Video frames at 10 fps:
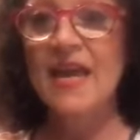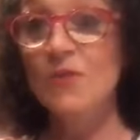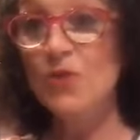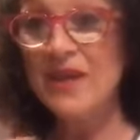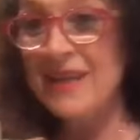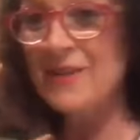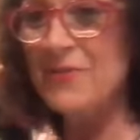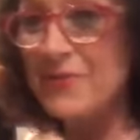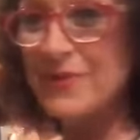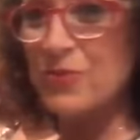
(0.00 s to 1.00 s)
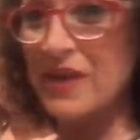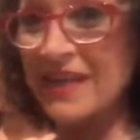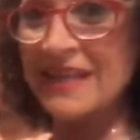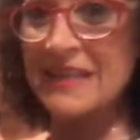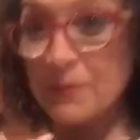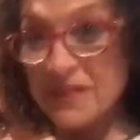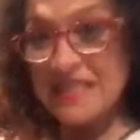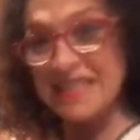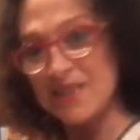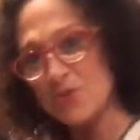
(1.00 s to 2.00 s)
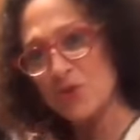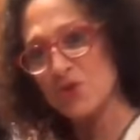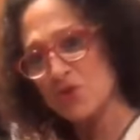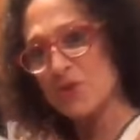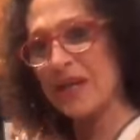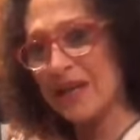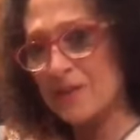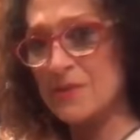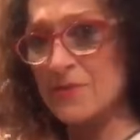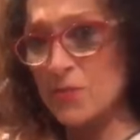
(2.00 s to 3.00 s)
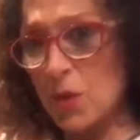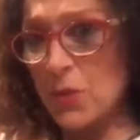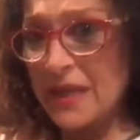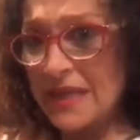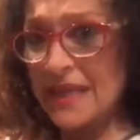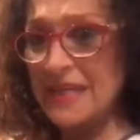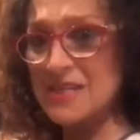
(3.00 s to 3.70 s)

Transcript: And we're getting limited in grocery items of what we can get.